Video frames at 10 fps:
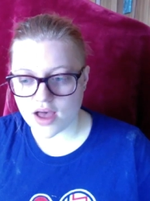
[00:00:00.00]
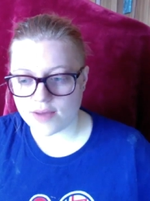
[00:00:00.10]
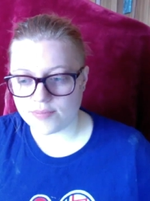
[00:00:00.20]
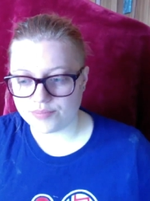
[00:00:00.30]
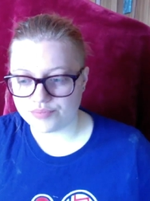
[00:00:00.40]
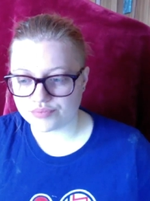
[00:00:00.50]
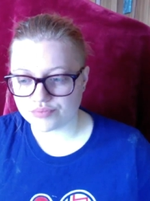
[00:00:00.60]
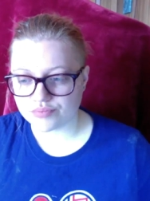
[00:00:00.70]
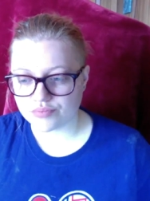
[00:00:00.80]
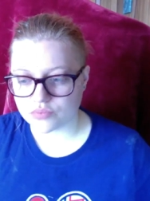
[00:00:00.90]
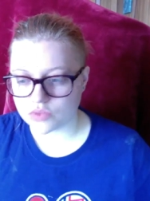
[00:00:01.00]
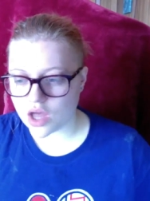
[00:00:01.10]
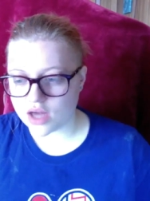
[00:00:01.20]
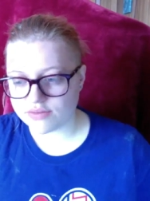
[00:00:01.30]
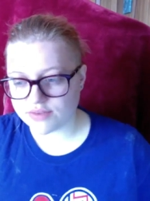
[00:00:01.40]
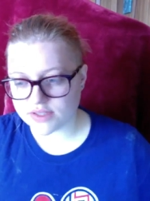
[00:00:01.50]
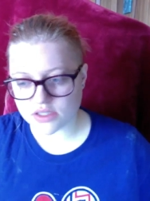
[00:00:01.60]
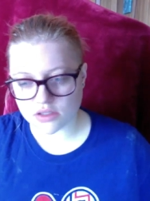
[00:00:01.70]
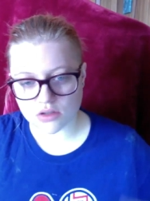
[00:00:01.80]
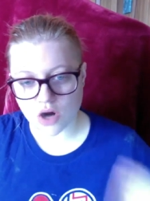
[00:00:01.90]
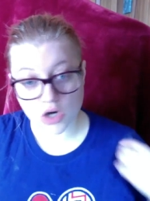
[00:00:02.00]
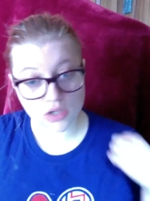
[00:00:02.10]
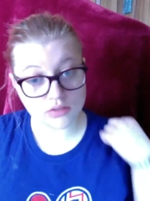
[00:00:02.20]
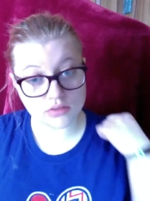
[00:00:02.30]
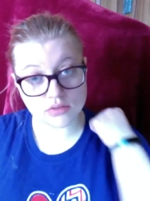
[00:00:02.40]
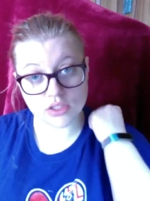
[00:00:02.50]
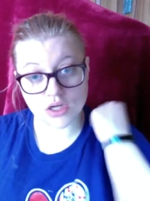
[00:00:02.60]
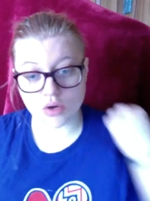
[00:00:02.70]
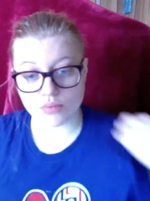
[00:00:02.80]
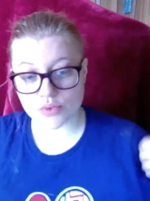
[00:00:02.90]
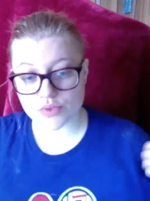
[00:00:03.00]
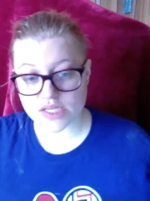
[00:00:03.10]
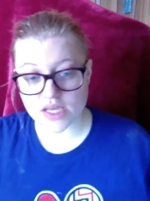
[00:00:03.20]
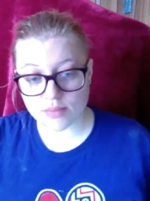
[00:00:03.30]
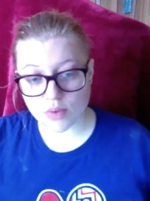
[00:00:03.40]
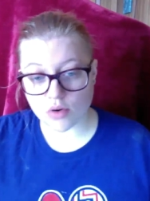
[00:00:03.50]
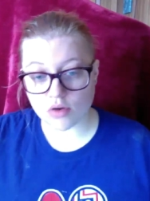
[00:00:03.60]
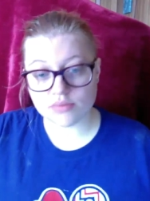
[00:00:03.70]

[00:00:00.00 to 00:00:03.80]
Not if it's an art, museum.